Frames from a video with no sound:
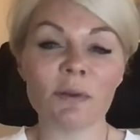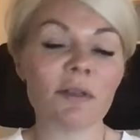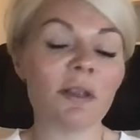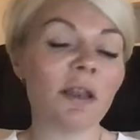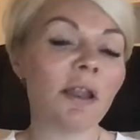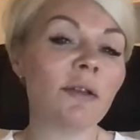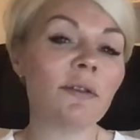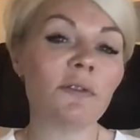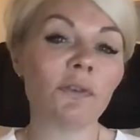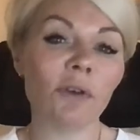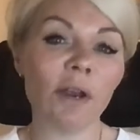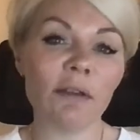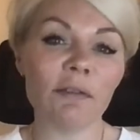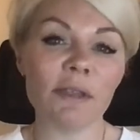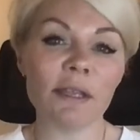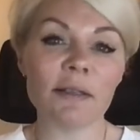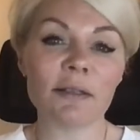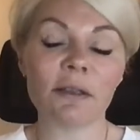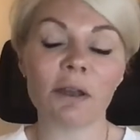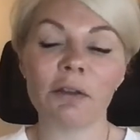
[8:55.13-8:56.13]
So loads of great
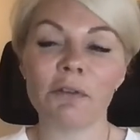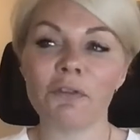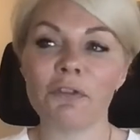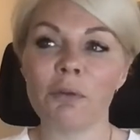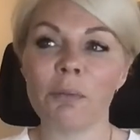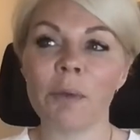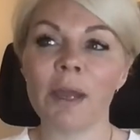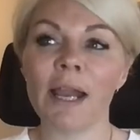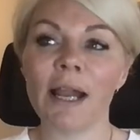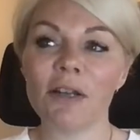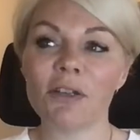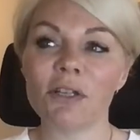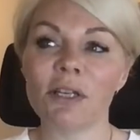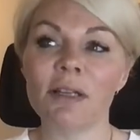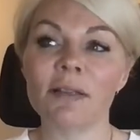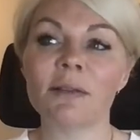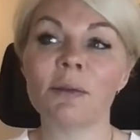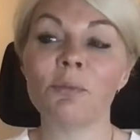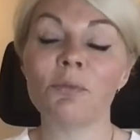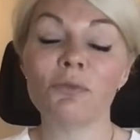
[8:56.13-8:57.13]
things going for them, and actually
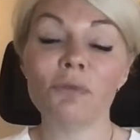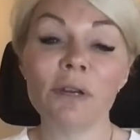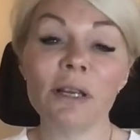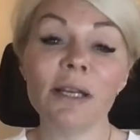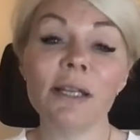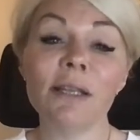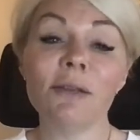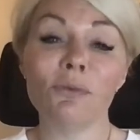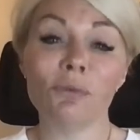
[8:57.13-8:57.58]
some really,